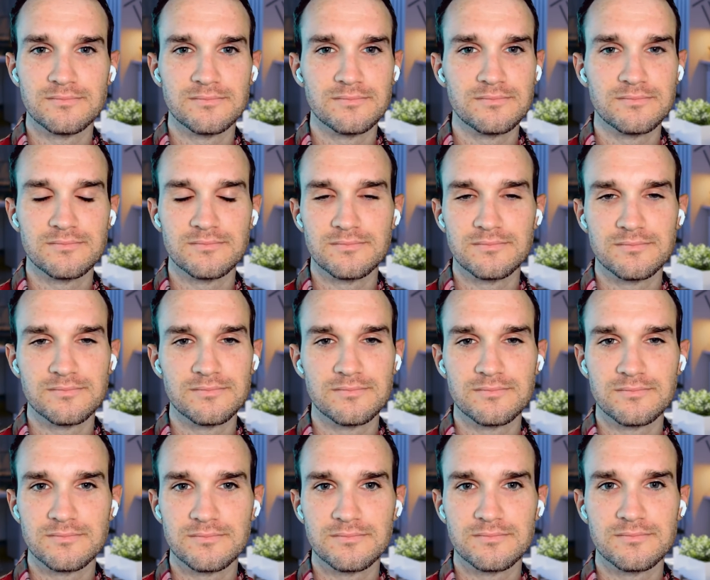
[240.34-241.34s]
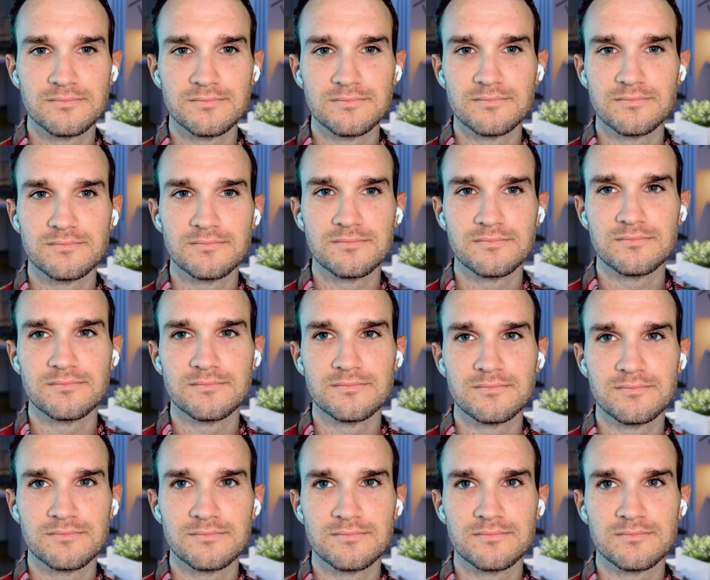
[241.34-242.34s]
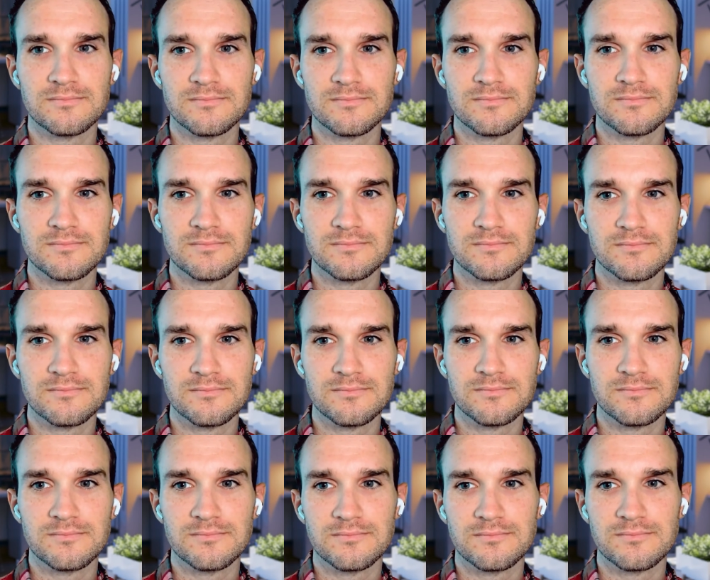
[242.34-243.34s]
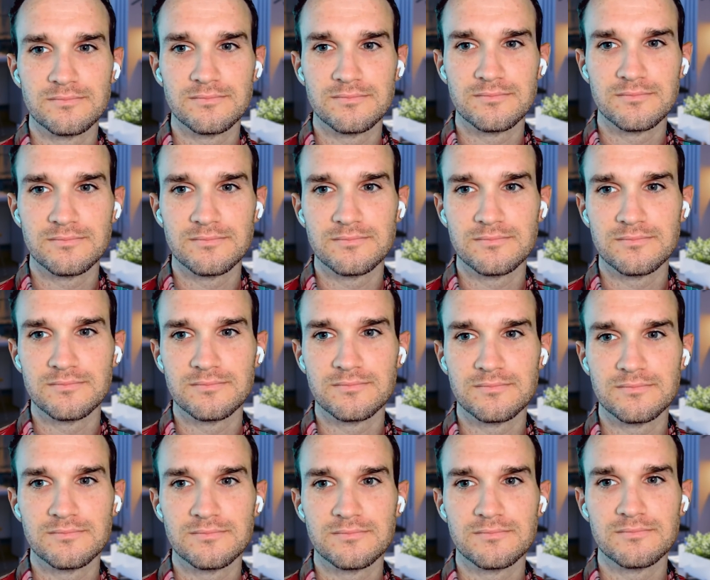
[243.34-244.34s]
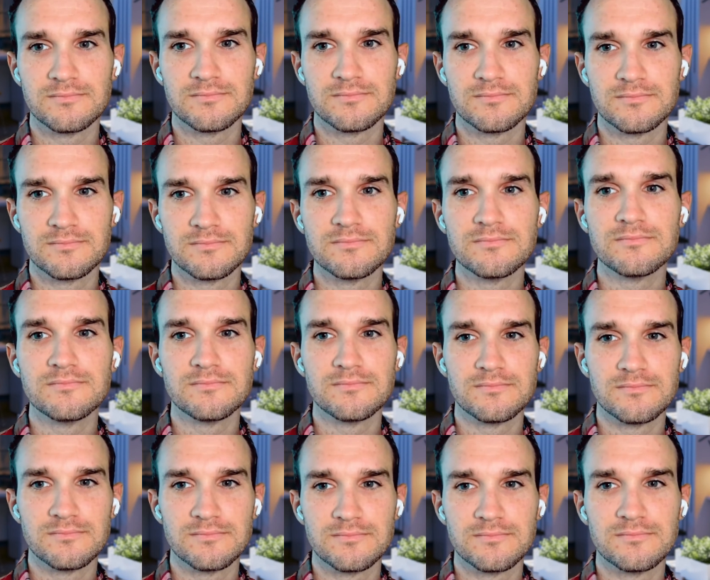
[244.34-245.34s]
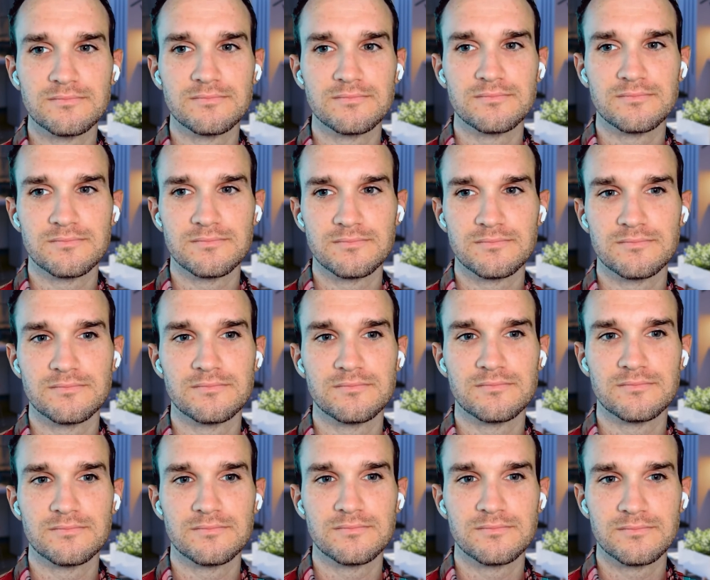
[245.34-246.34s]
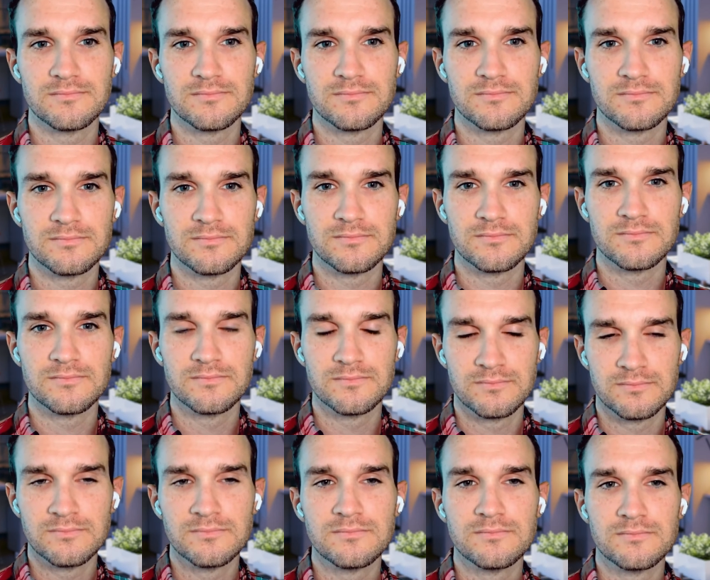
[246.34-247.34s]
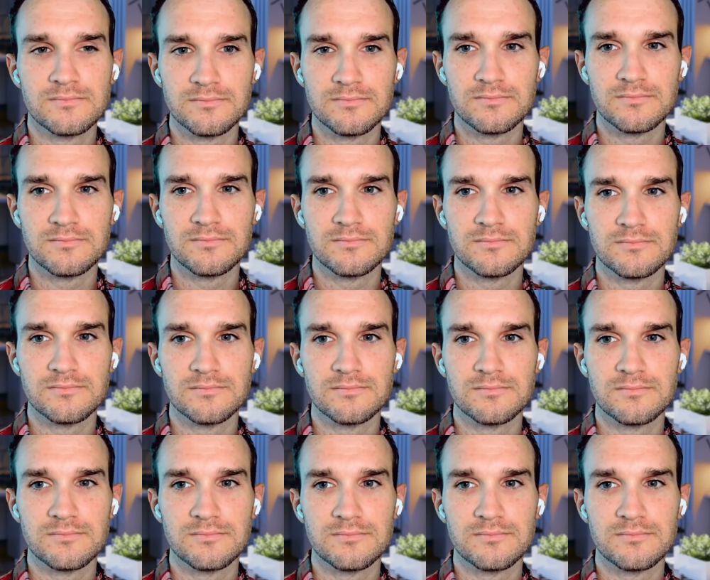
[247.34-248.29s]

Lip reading: (silent)